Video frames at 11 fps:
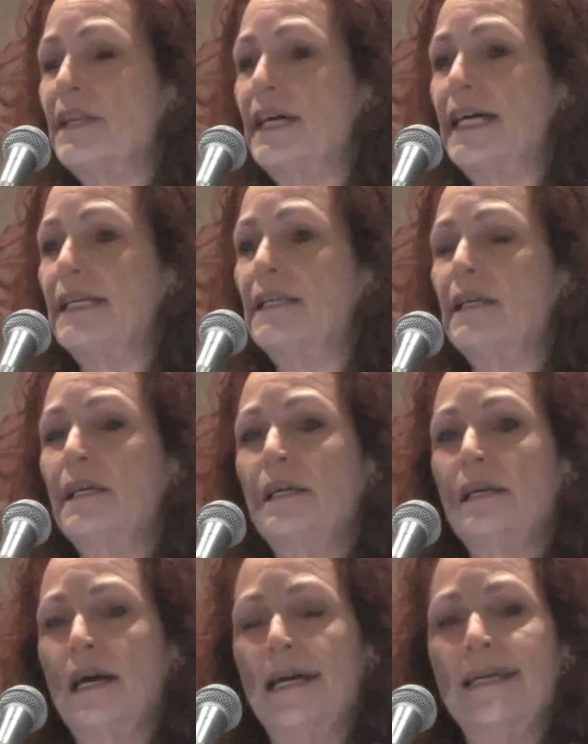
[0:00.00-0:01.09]
that,
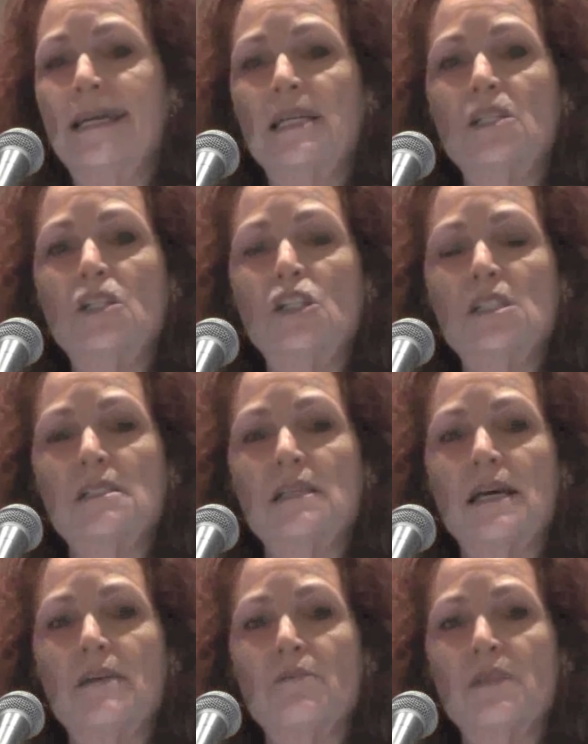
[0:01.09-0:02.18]
again, looks at